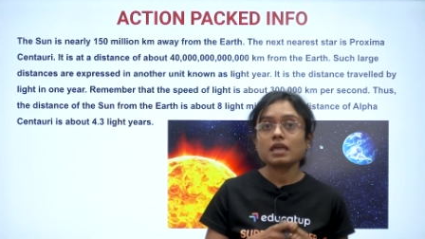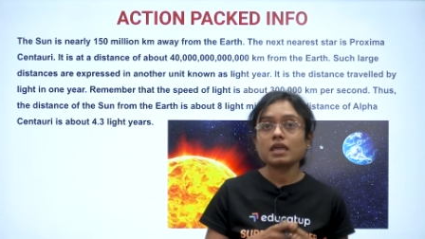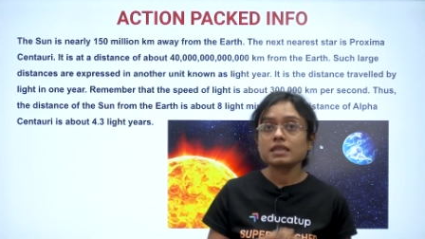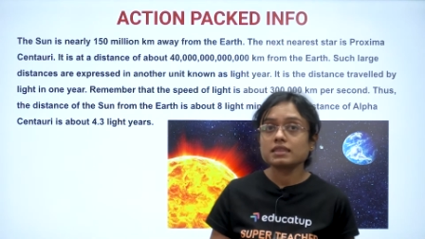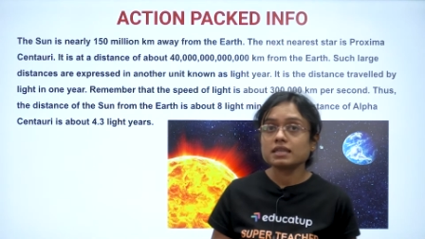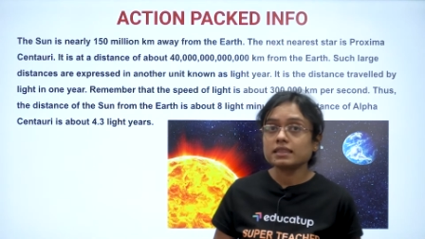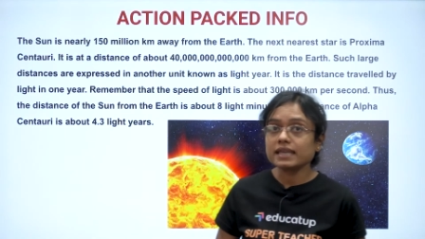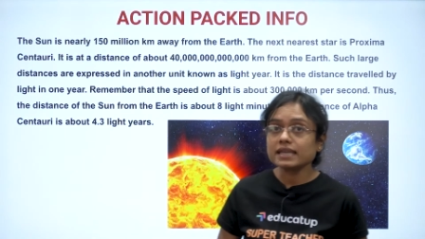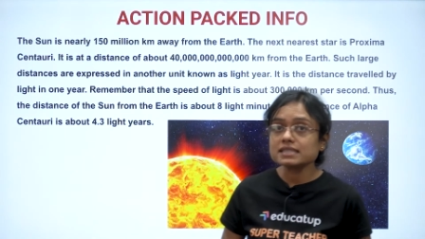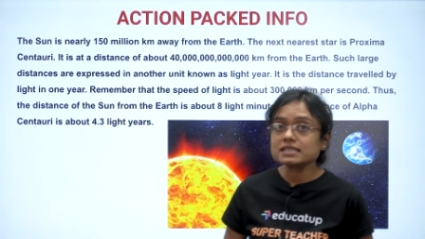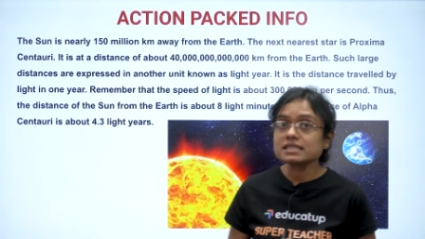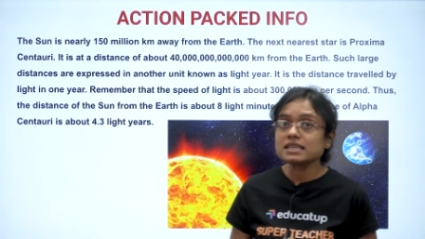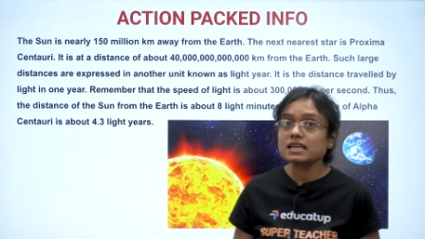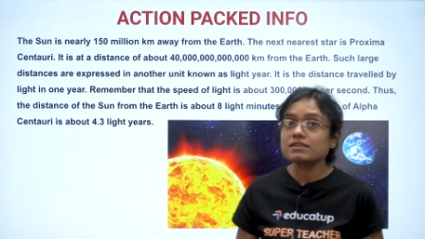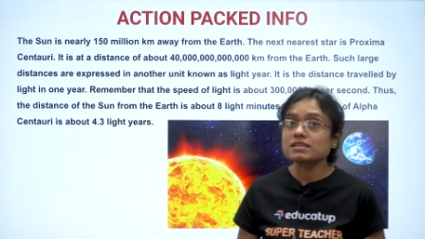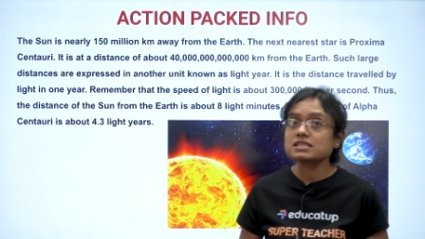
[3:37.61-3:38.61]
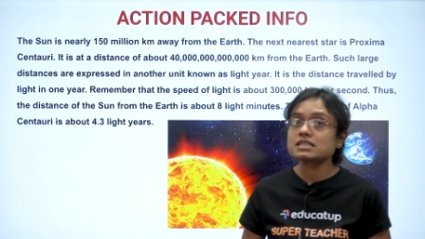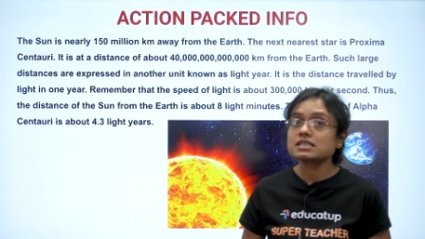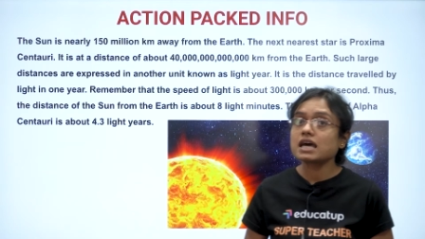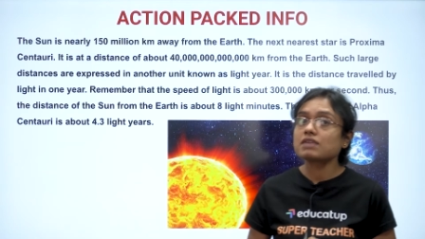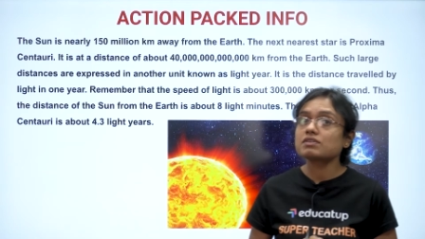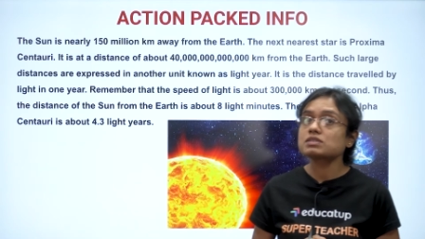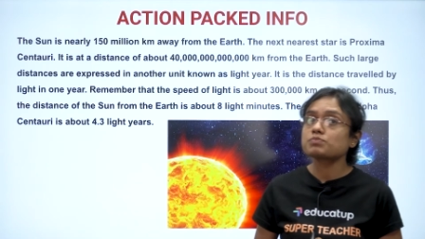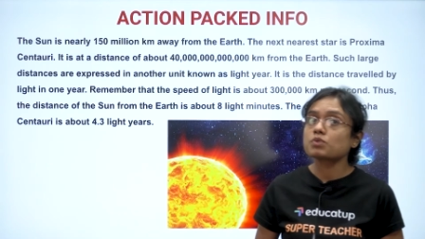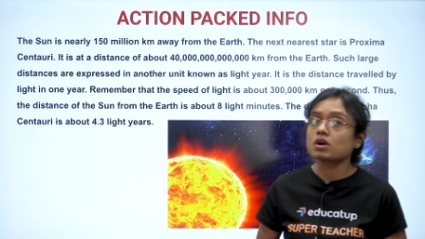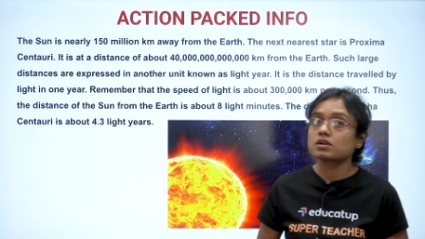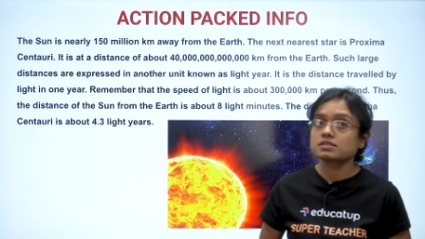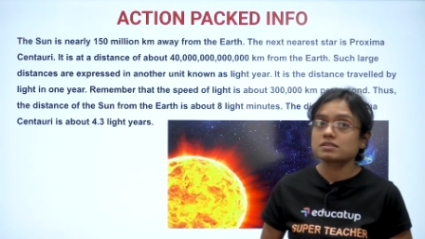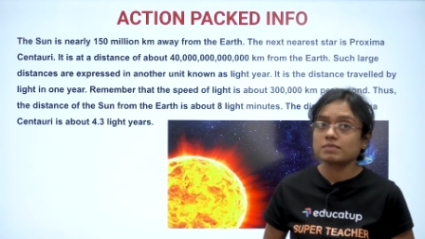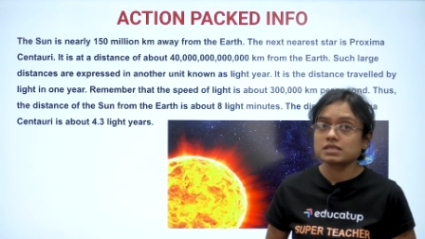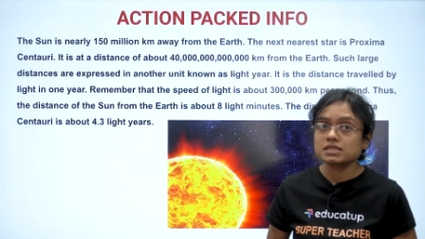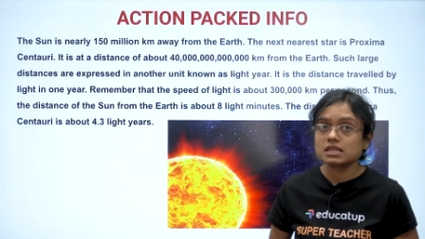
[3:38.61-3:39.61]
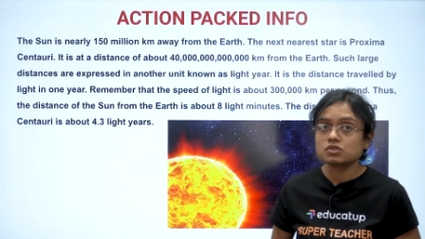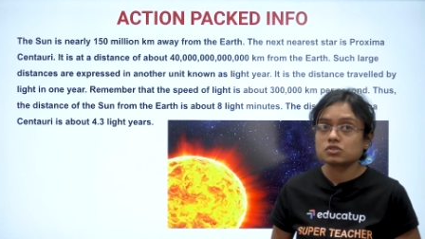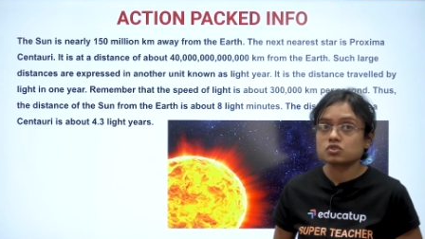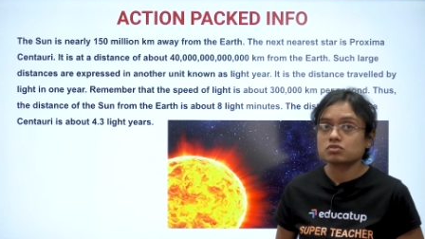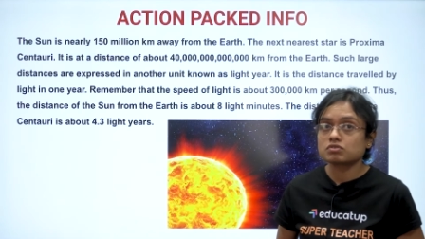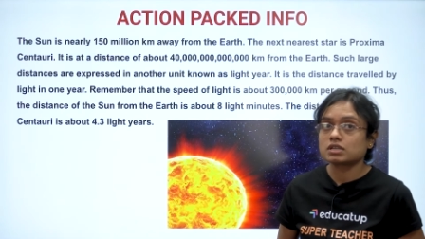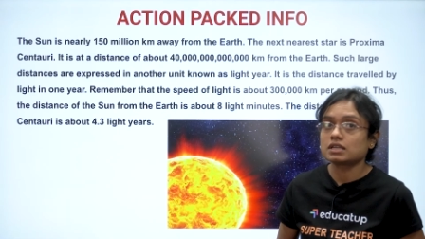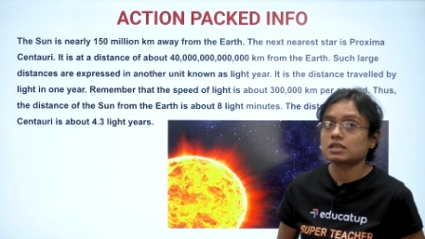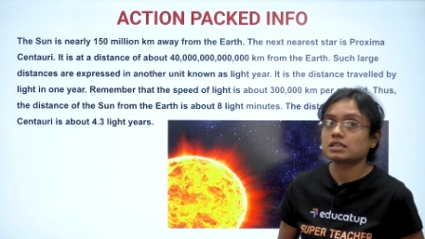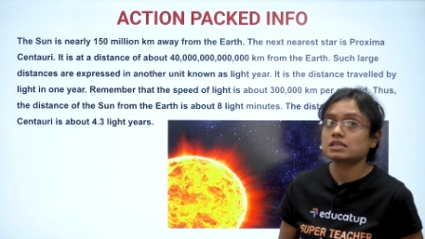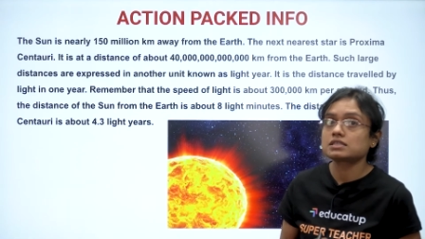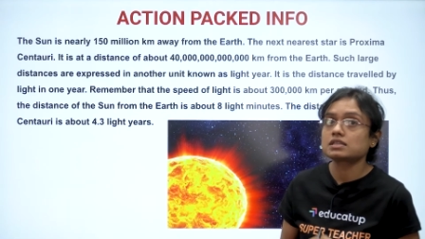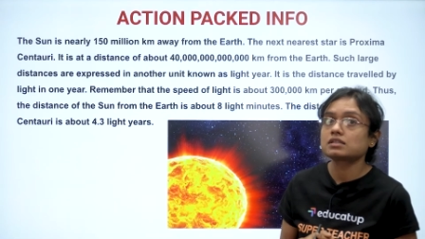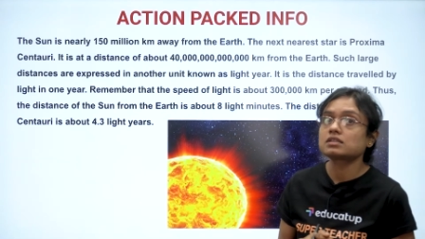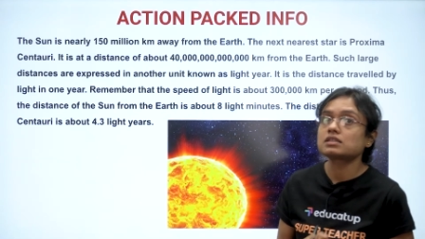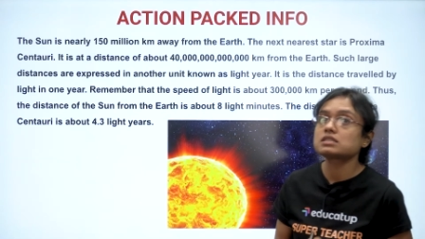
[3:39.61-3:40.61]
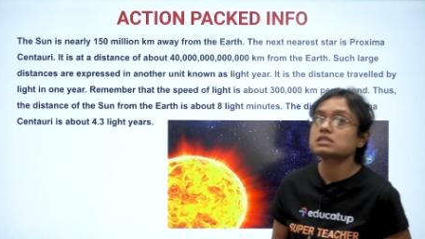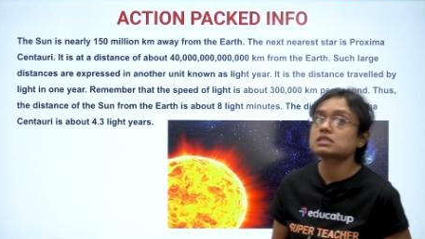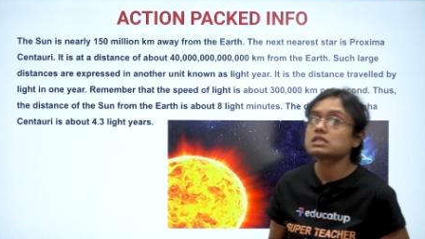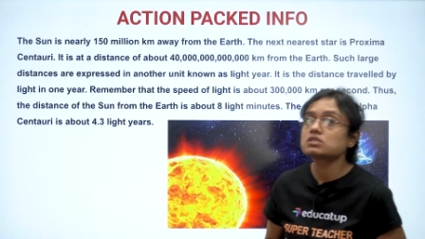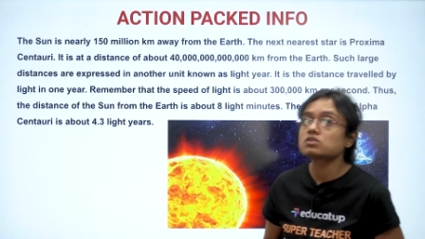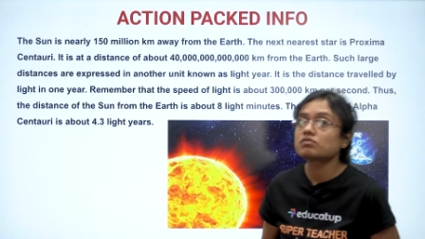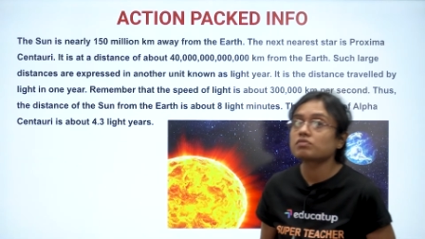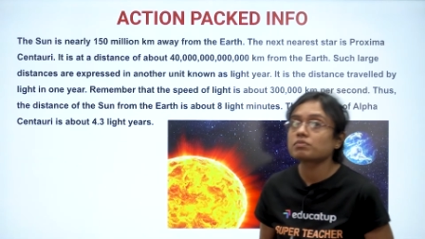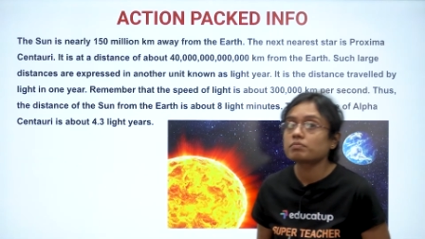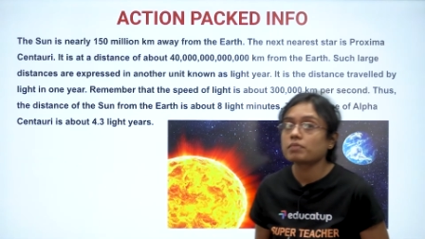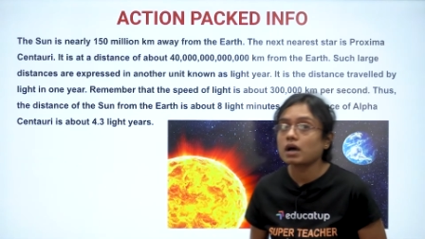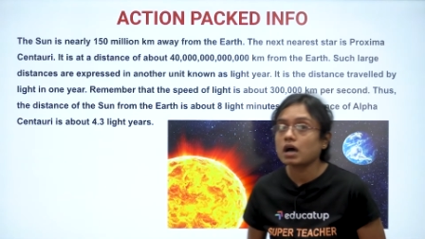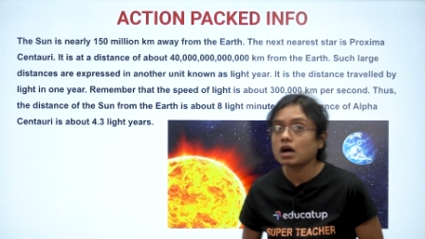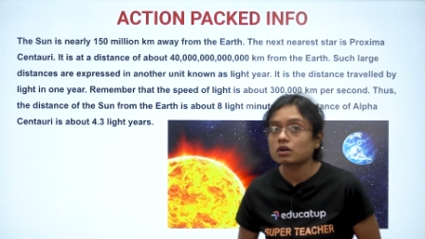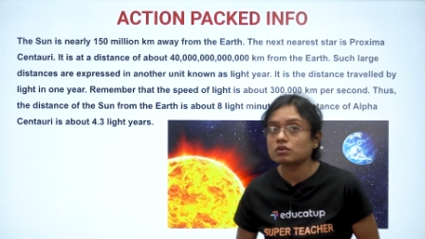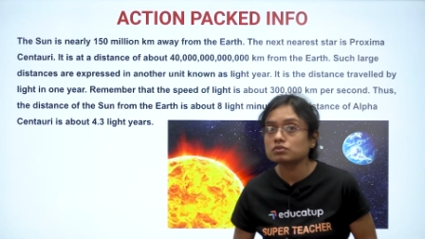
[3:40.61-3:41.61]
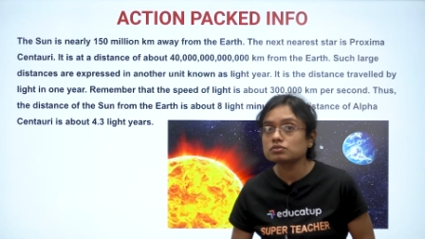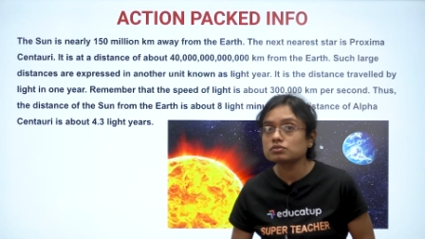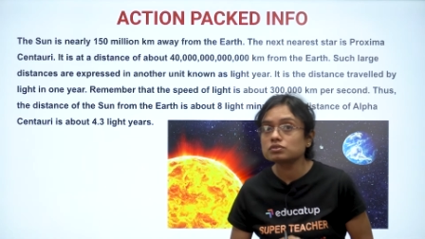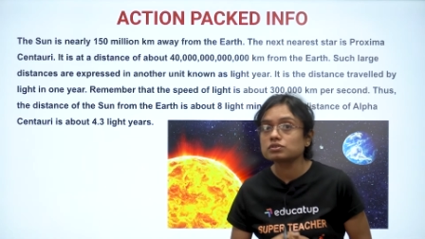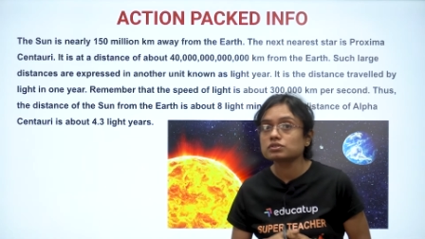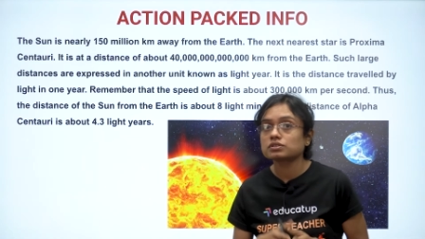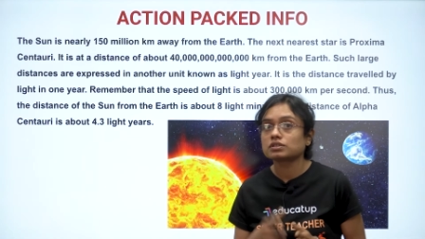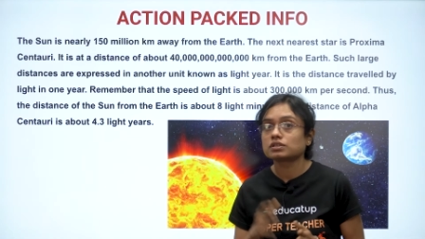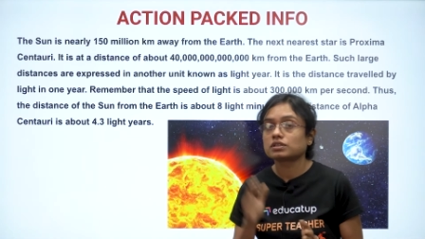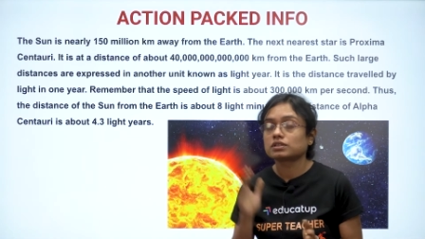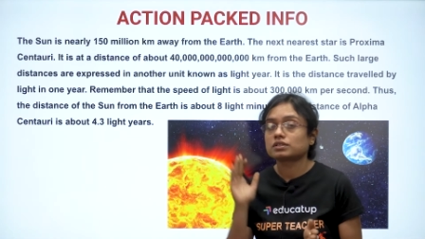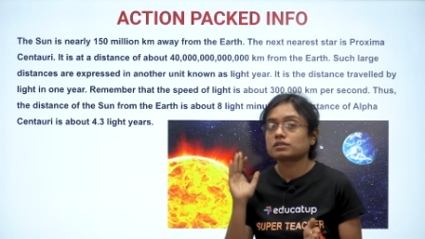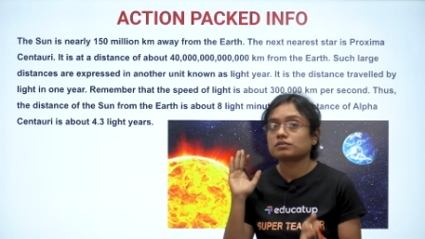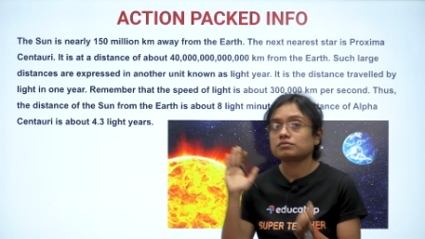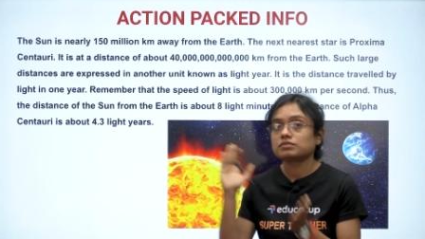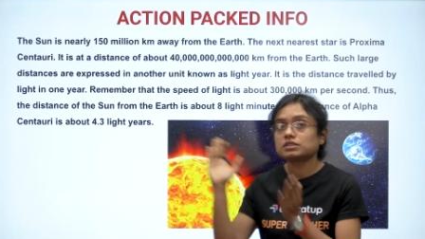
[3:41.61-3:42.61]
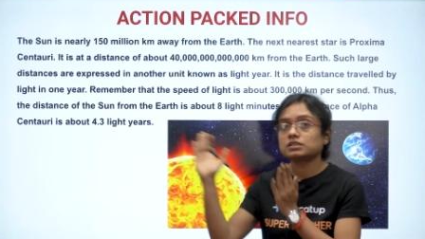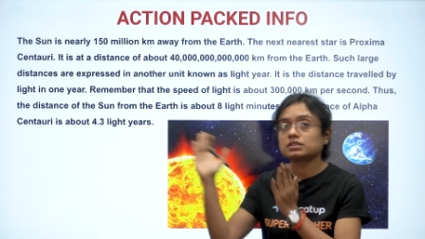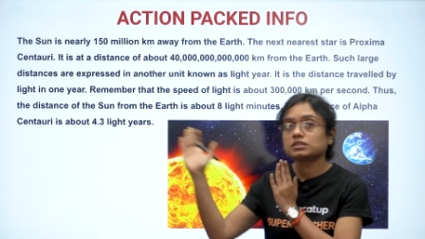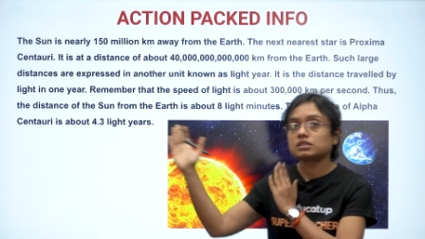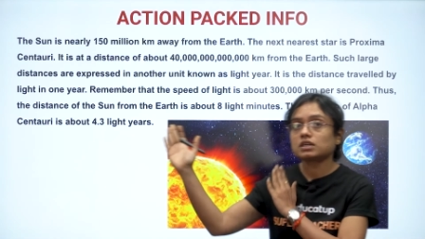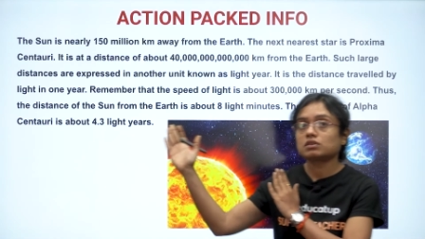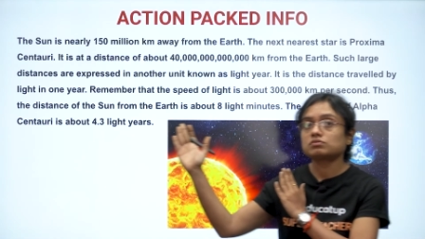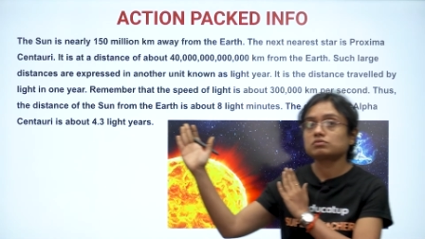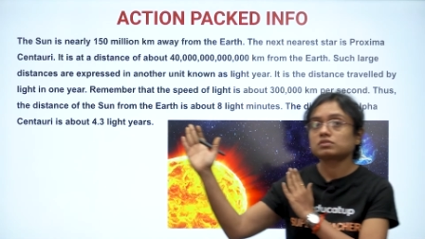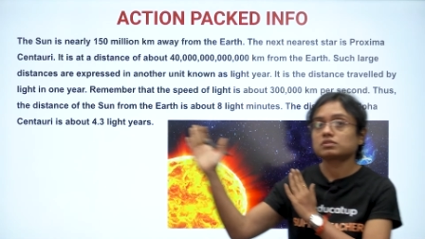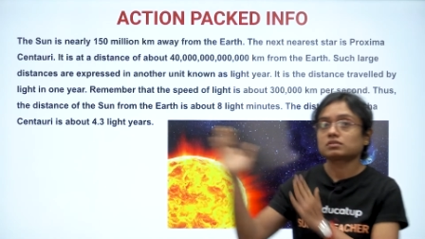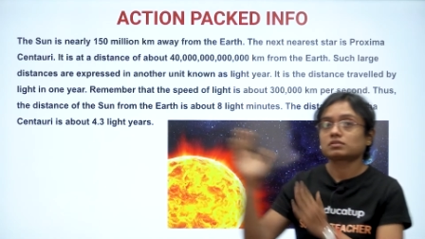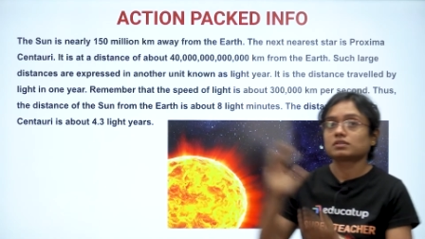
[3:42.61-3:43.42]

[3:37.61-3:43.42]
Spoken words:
The next nearest star is Proxima Centauri. It is at a distance of about, read it out,